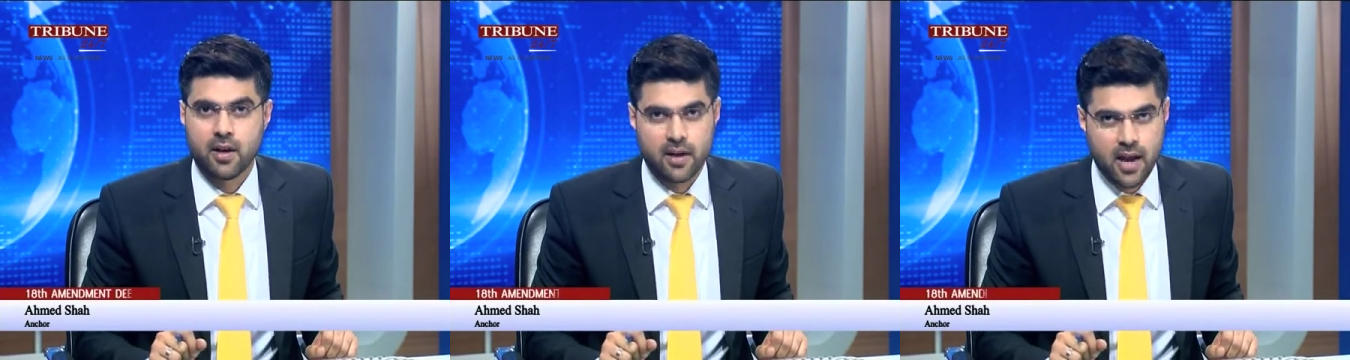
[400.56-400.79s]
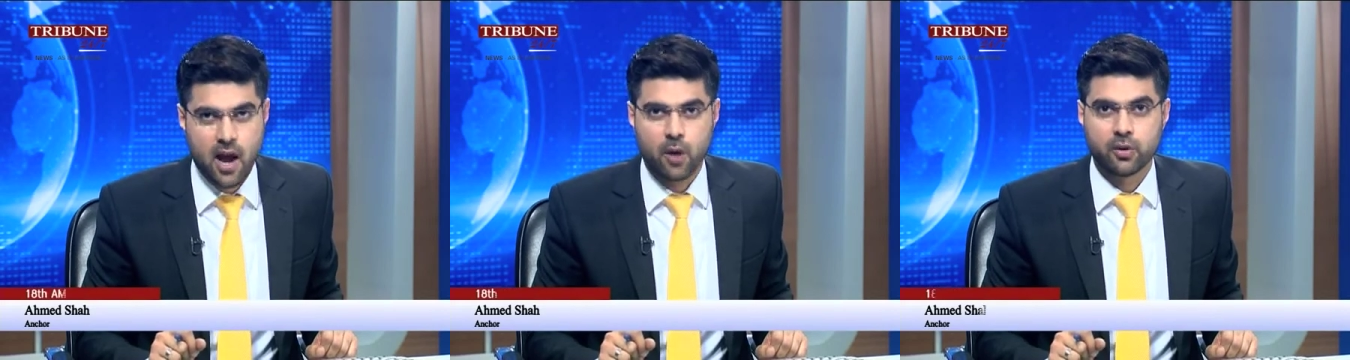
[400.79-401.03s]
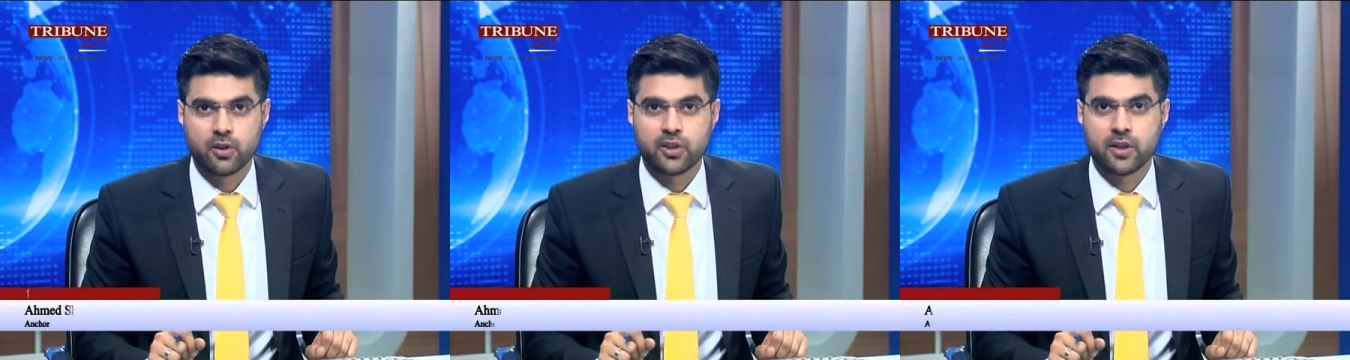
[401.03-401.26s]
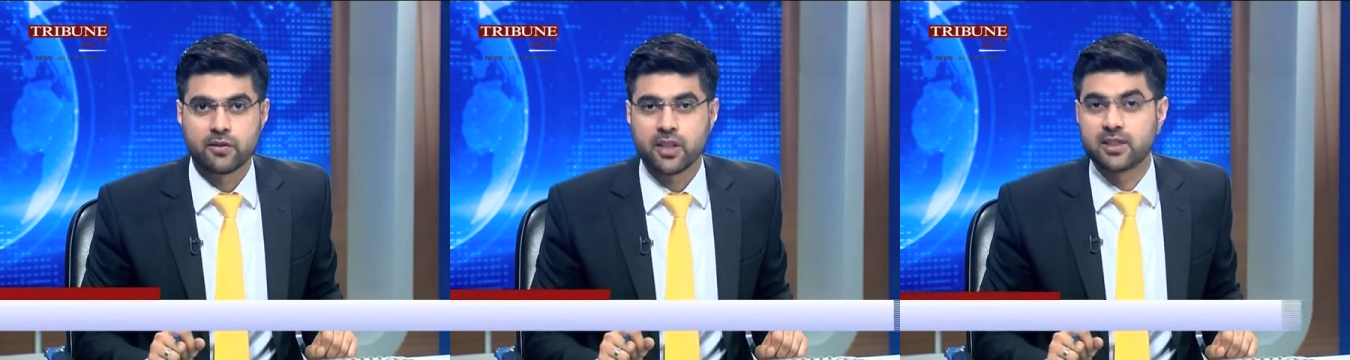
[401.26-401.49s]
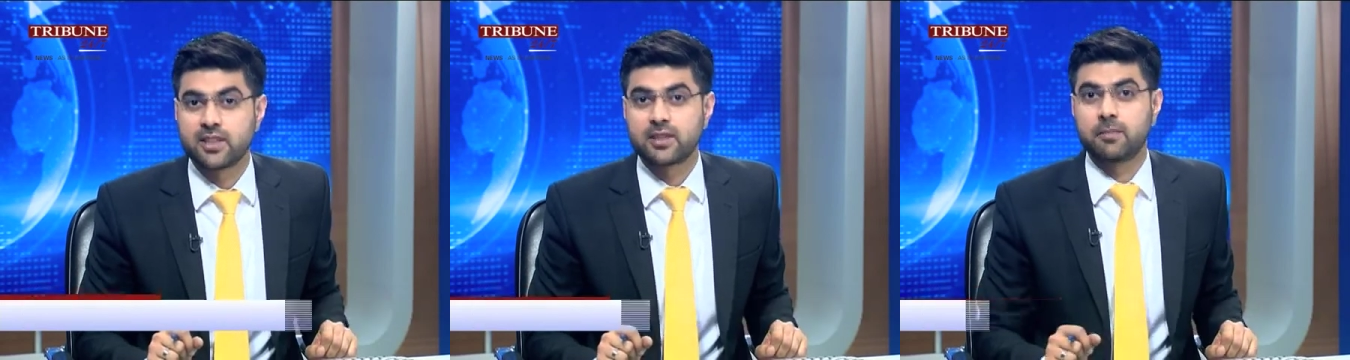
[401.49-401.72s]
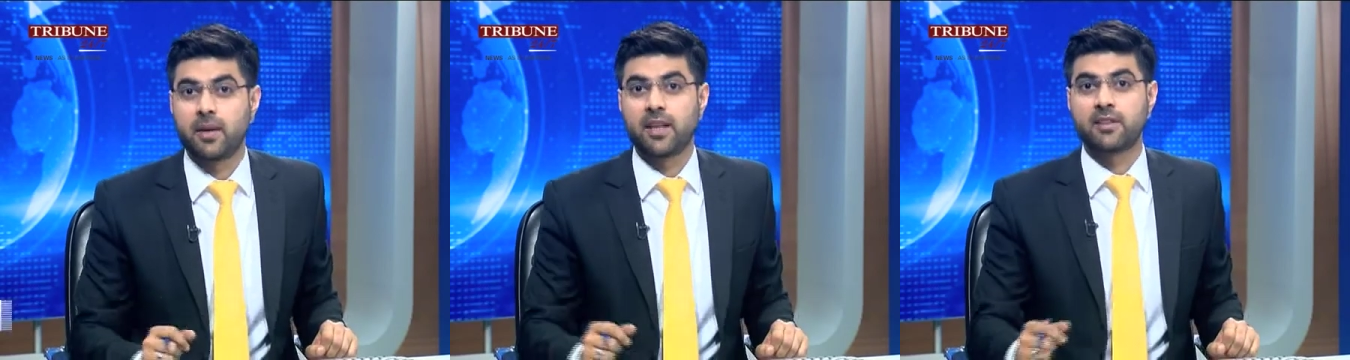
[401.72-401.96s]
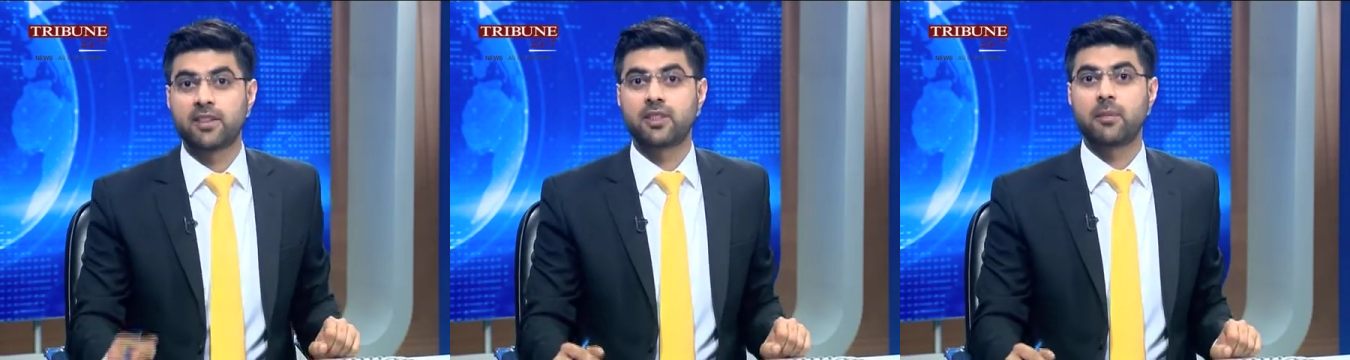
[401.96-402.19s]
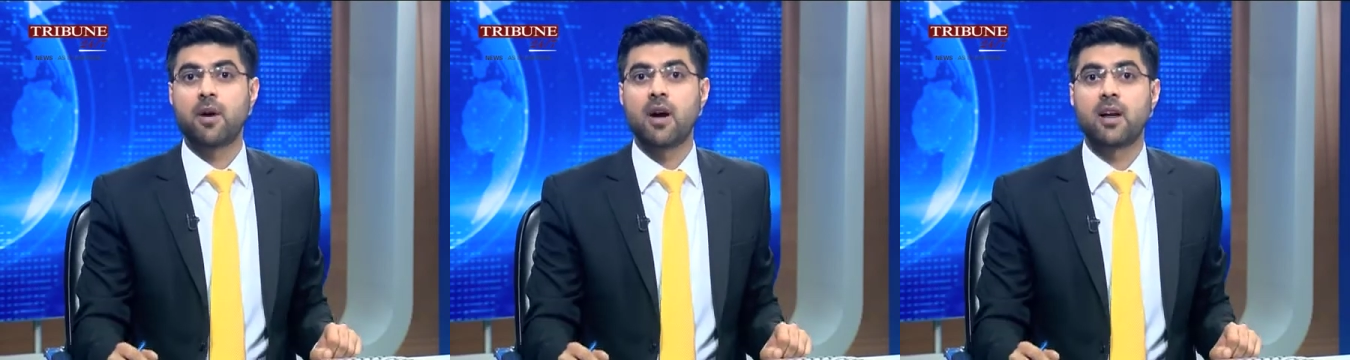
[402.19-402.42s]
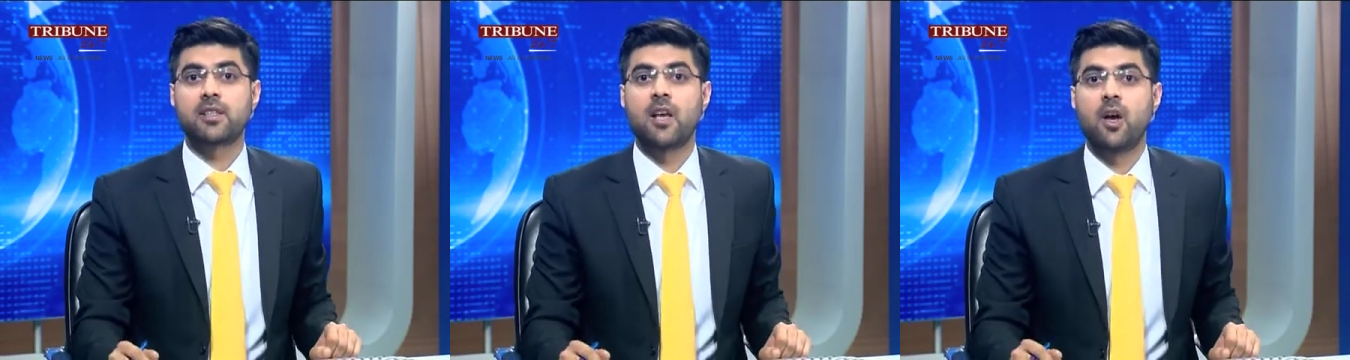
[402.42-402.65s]
Now, the Chief Justice made these
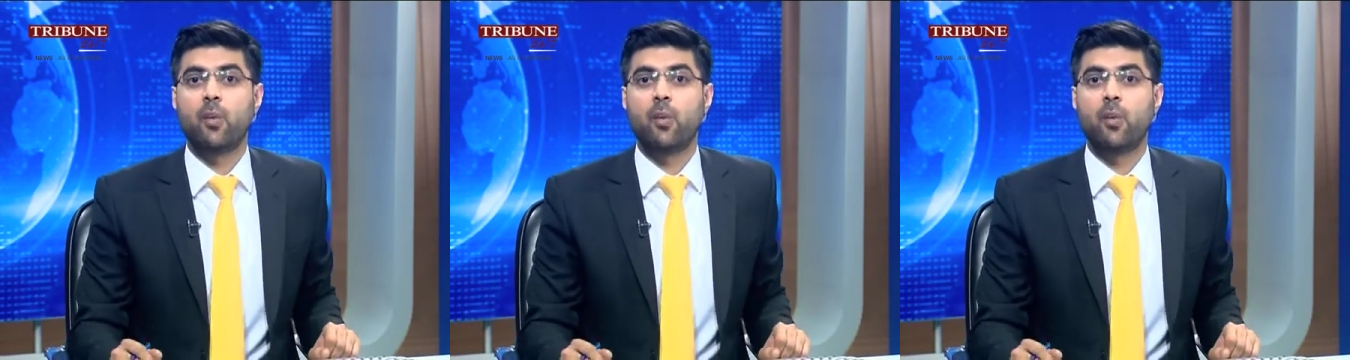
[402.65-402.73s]
remarks